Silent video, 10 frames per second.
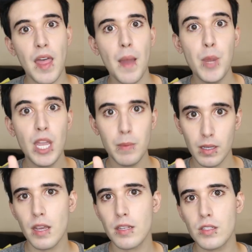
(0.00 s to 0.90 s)
And that
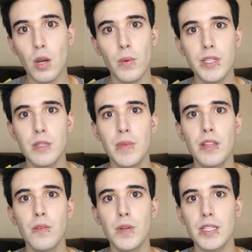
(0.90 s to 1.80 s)
baby is going to be
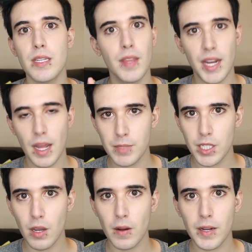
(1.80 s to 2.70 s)
the reason that
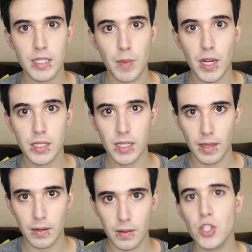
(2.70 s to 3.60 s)
MCR gets back
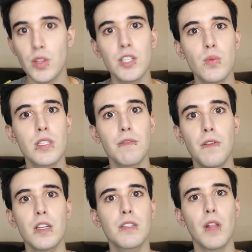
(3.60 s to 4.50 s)
together. So this was a
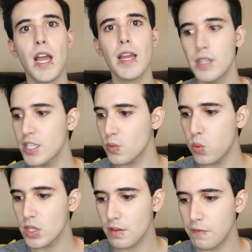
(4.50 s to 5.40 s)
false flag. This
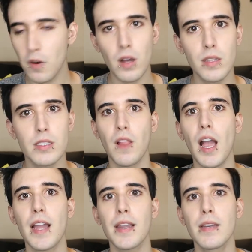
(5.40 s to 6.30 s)
was a false
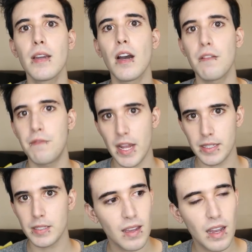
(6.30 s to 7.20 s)
flag
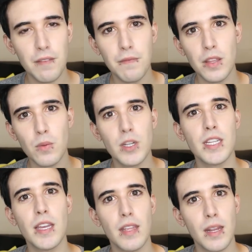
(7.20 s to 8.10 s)
event. I have faith one
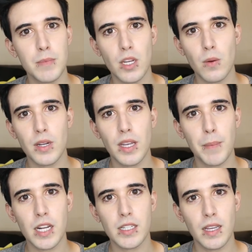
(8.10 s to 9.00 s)
day that MCR will get
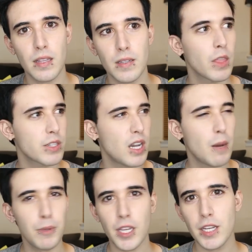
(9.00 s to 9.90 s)
back together. There's
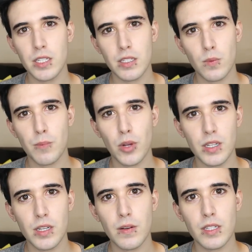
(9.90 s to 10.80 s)
complications with
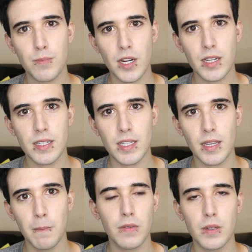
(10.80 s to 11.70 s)
Brendon Urie's
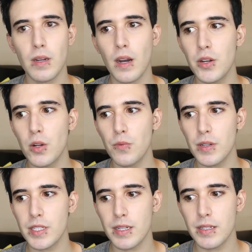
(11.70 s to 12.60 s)
pregnancy for unknown
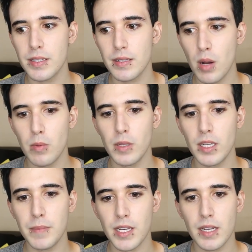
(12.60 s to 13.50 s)
reasons,
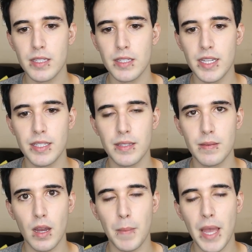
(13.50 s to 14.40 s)
probably because
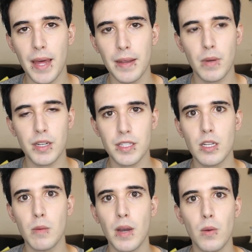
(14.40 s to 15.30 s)
he's a man, but he's
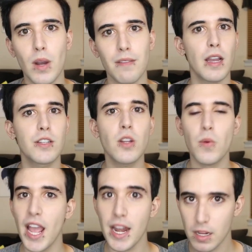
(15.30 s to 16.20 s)
still my wife. And
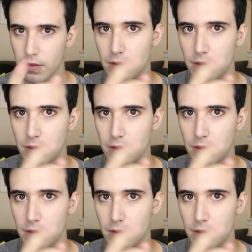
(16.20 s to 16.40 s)
don't any